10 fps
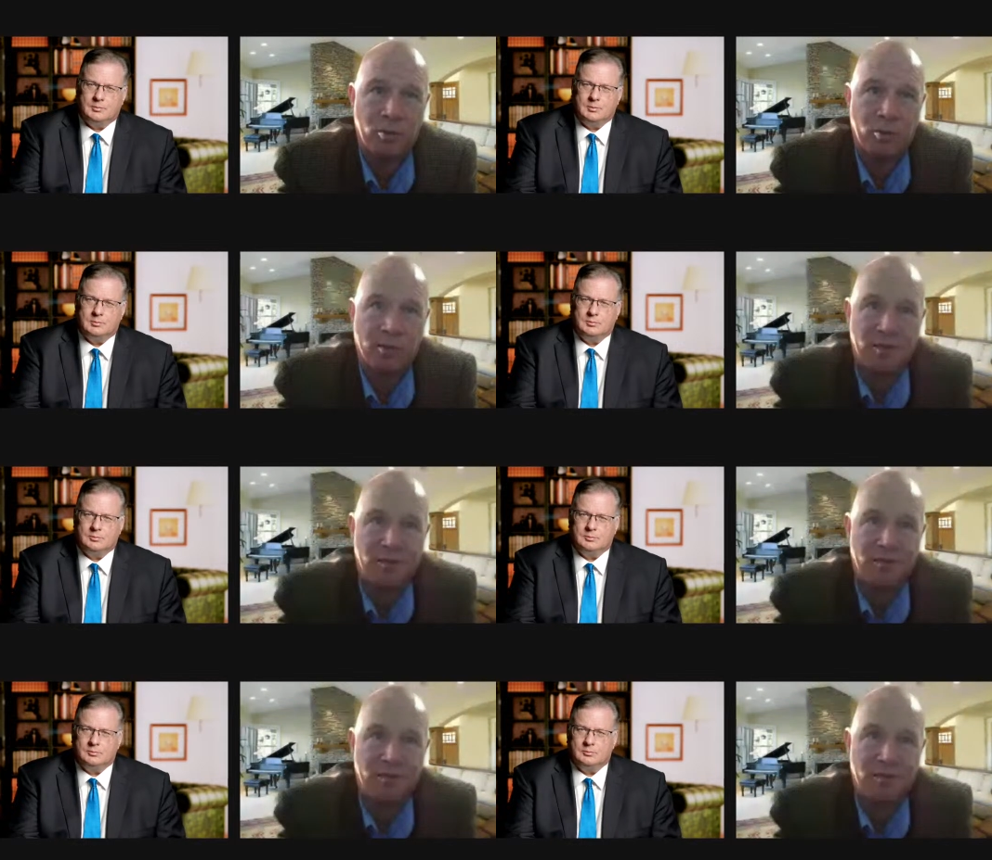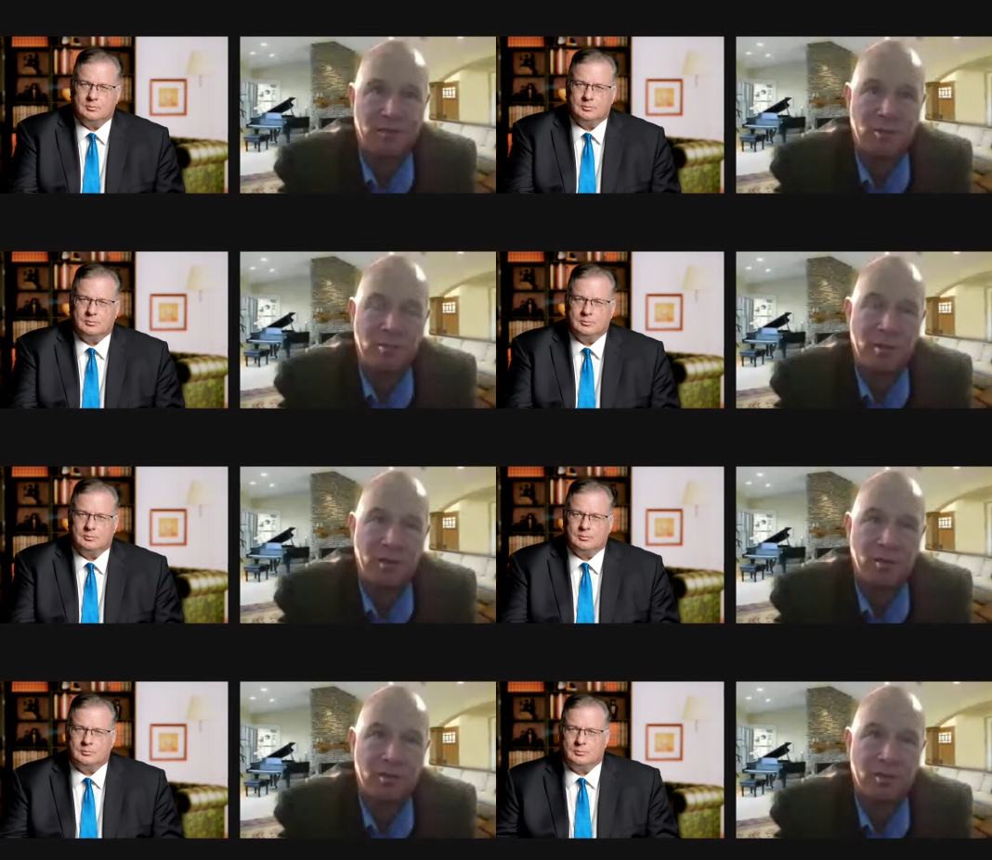Speaker 1: uh, for money
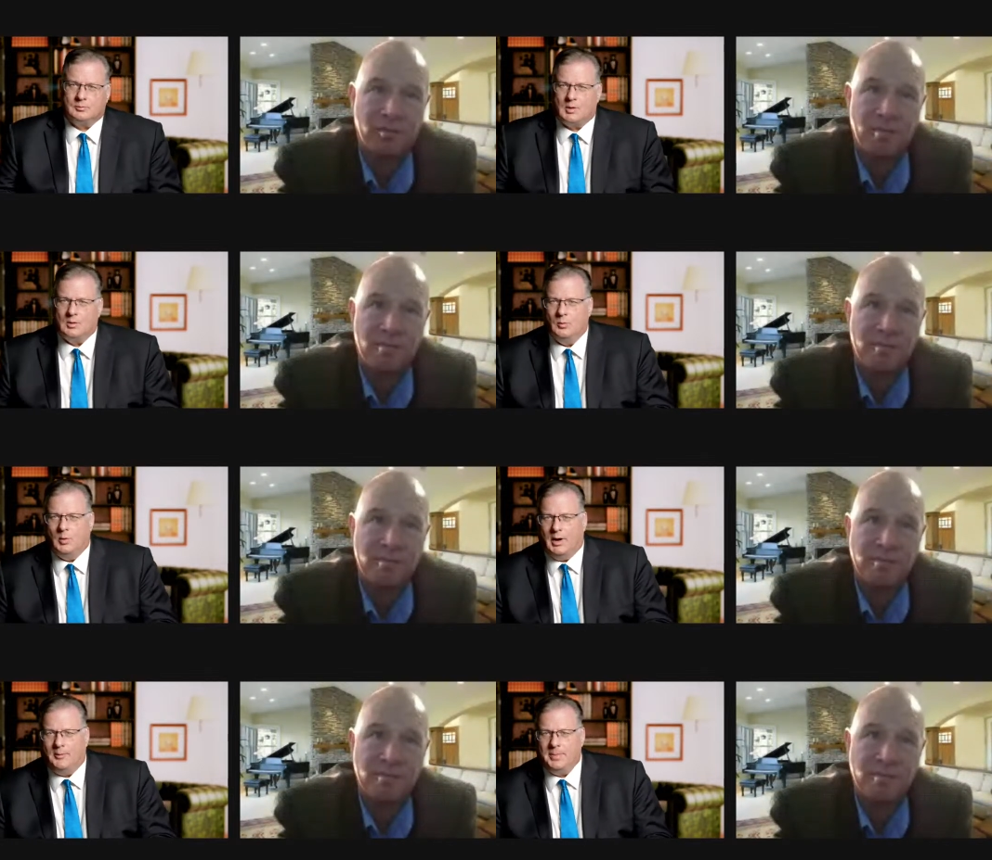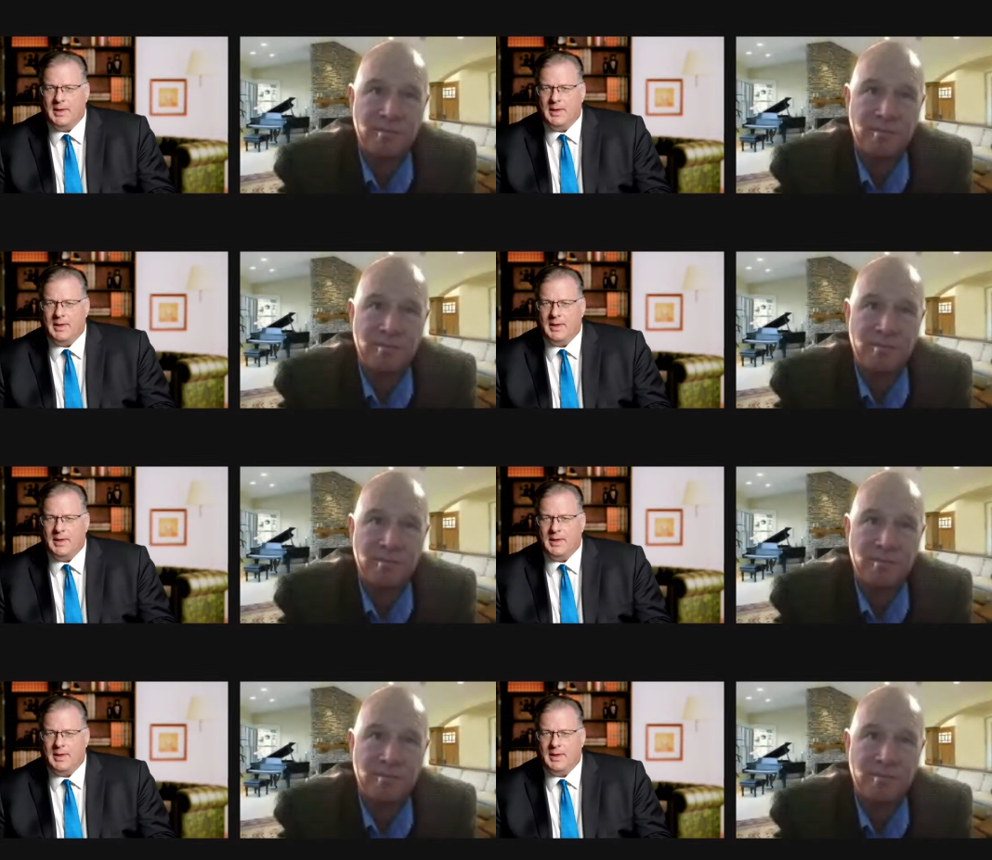laundering. Wow.